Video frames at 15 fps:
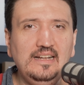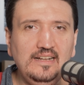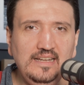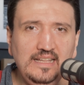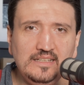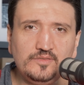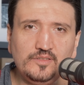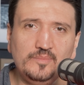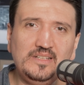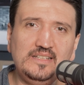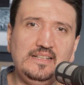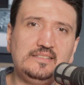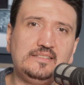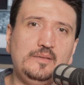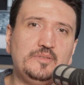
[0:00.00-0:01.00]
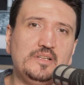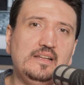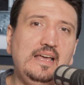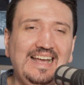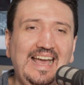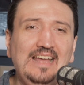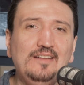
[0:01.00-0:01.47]
links from the description
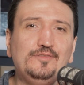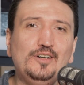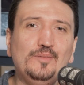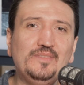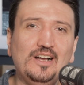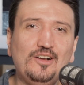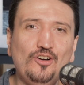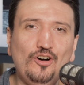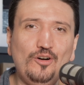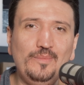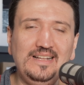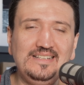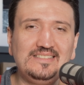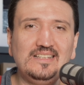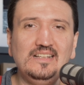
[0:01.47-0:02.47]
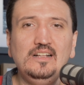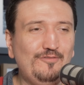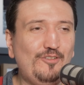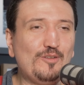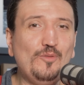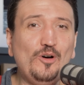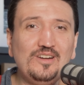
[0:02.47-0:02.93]
and from the comments
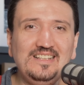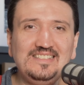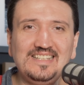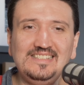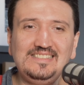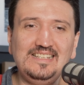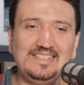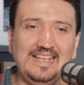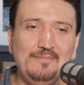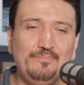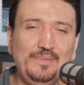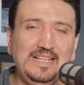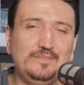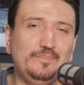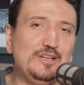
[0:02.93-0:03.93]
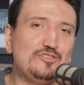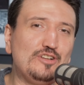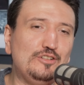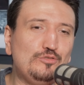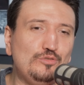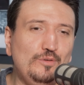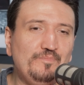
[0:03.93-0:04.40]
for more resources, and please be
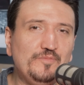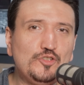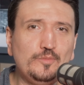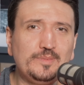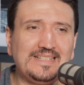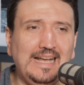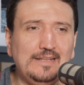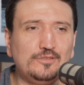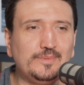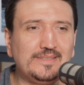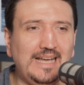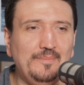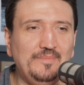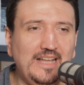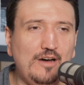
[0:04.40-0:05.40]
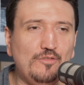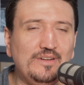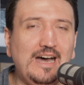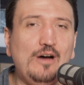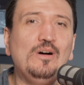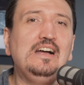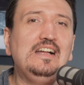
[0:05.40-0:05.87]
sure to subscribe
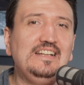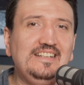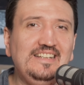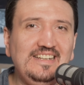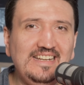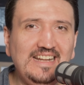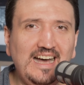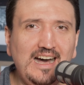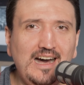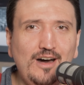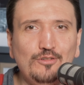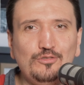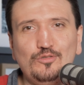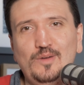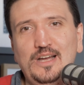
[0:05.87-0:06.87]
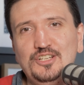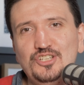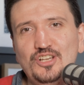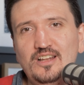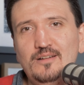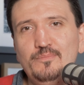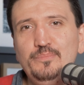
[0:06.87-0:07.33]
now to my
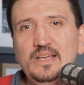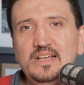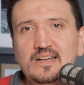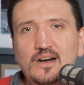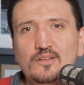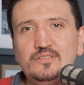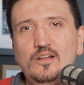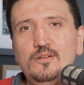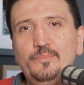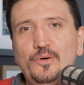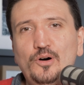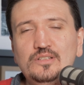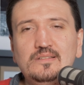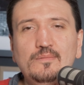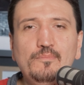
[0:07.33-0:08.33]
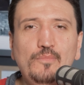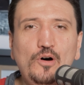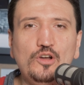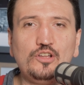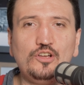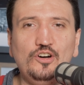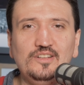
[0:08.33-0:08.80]
channel, because I'll post
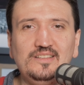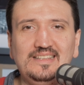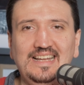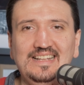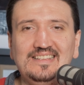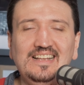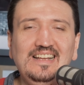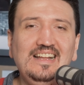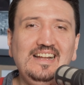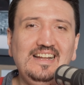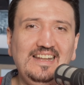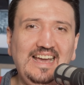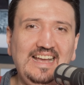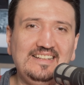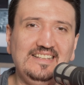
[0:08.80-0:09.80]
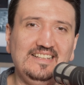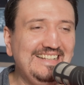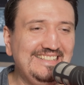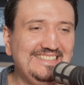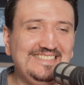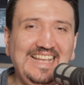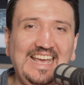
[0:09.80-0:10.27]
more content like this.
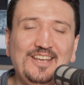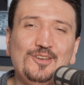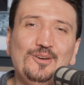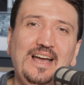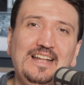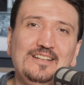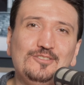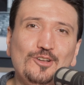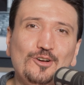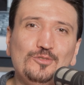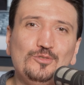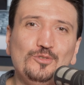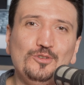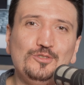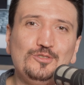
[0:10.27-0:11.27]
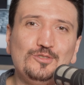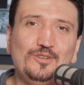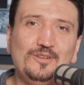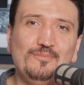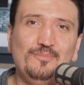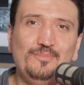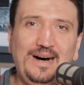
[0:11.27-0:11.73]
Thank you and talk to you
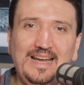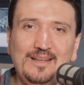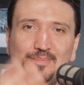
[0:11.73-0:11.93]
soon. Bye